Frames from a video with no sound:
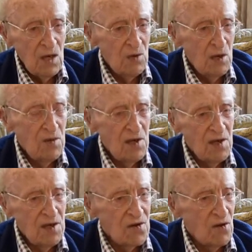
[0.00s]
we were
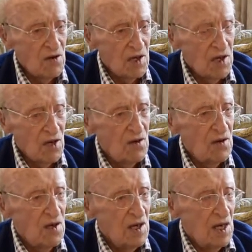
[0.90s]
instructed
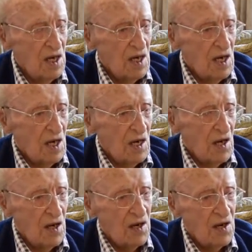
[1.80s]
to
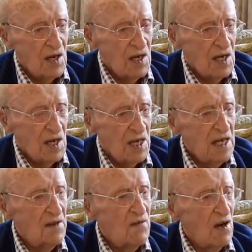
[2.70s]
uh,
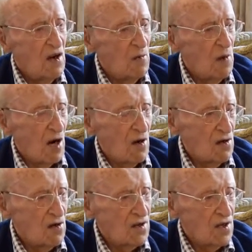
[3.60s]
leave our
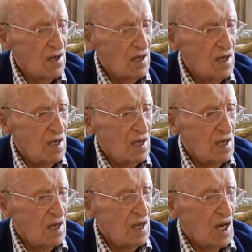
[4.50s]
barracks
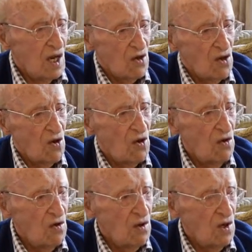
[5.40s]
and
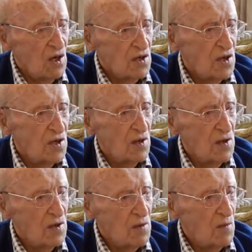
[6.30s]
go to
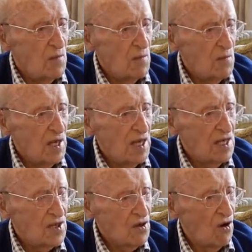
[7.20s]
the
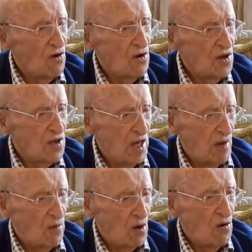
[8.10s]
base ordnance
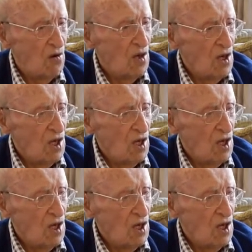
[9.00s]
depot